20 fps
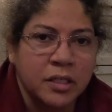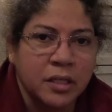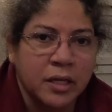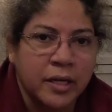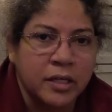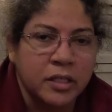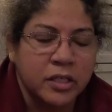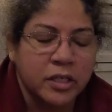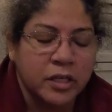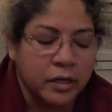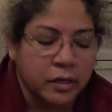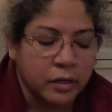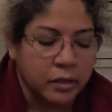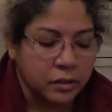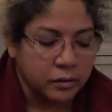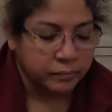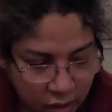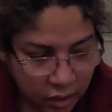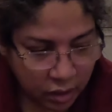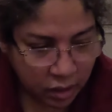last year,
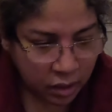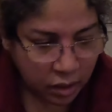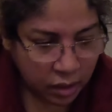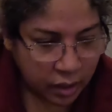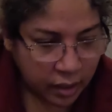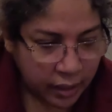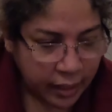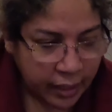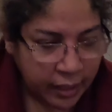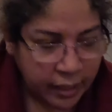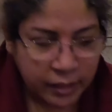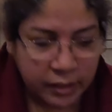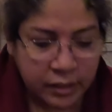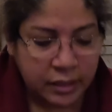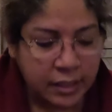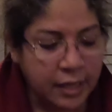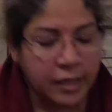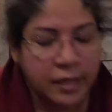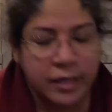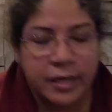and it's
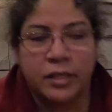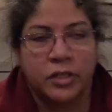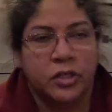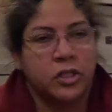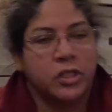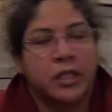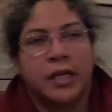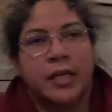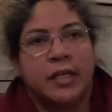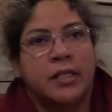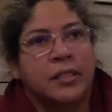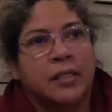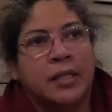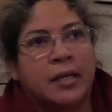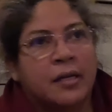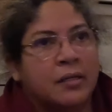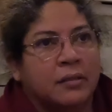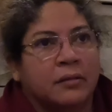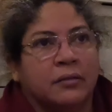not an exercise that